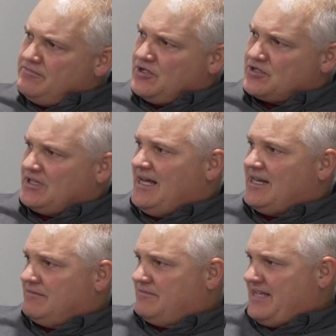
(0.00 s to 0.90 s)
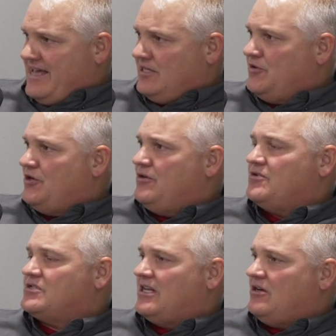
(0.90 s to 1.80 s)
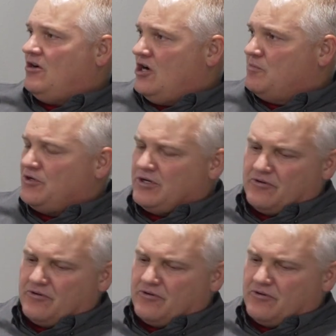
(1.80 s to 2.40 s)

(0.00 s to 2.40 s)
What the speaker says: There's a lot of cattle manure. There's a lot of hog manure